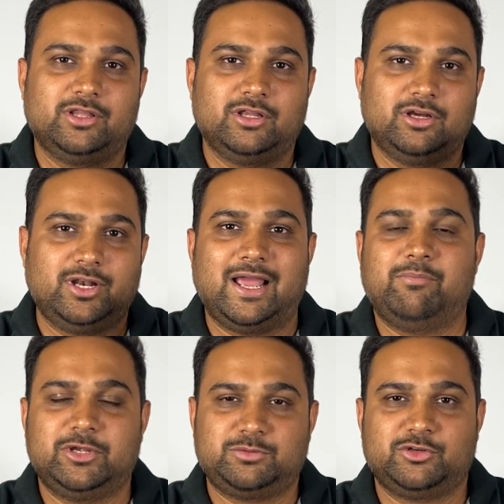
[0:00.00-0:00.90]
in the
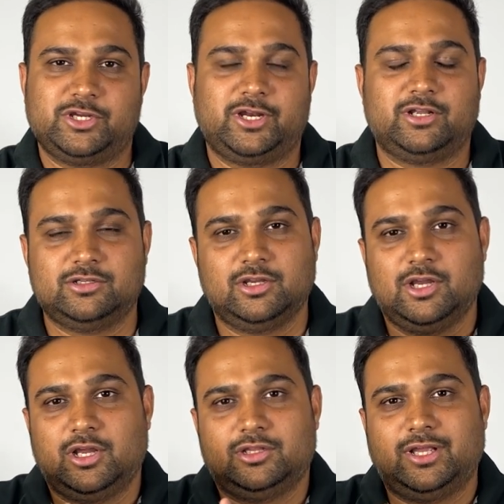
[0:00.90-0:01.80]
lamp-based projectors.
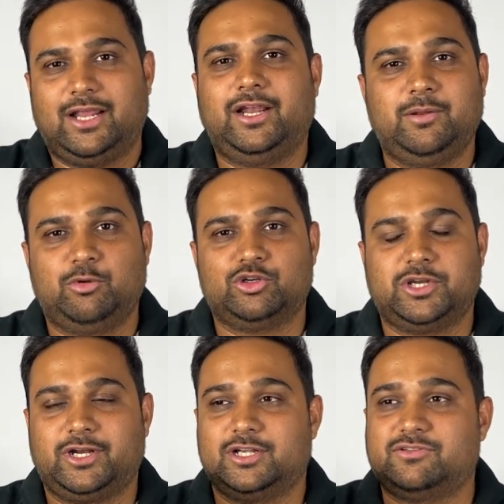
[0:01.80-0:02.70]
The LED
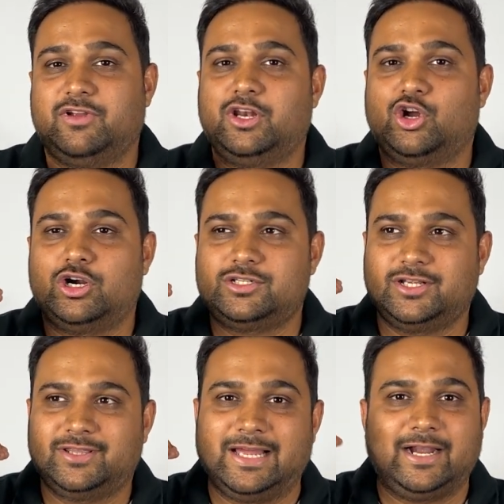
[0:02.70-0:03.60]
projectors will not
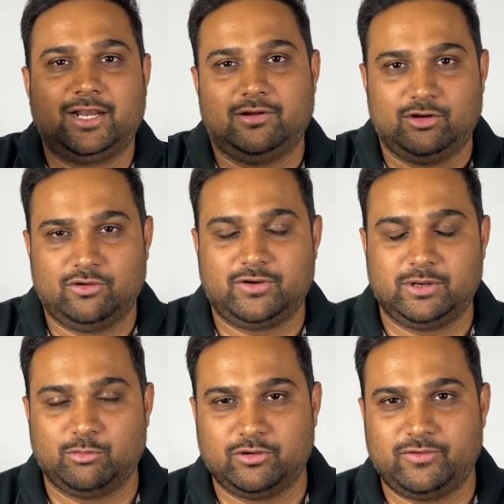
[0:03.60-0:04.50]
see that level of
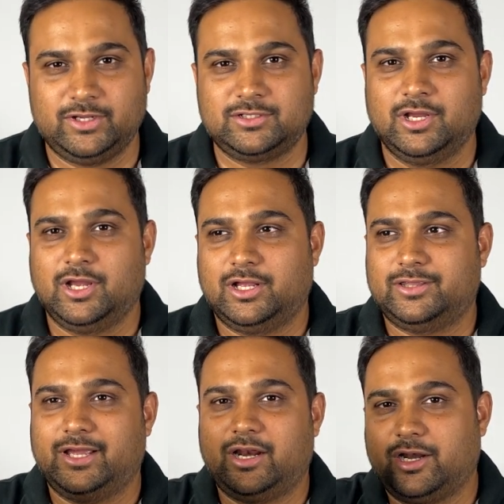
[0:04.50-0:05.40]
rainbow effects.
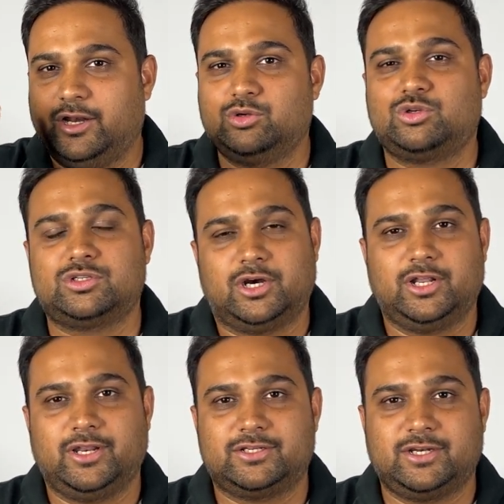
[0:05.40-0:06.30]
They are reduced to a
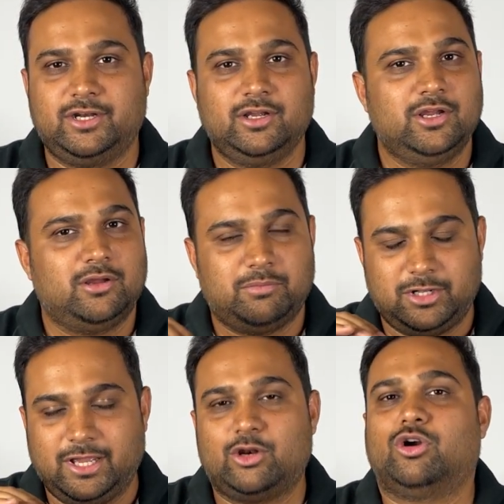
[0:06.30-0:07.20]
certain extent,
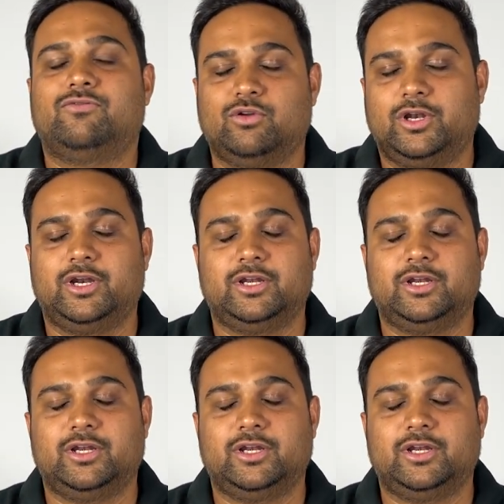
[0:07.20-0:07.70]
but they are not fully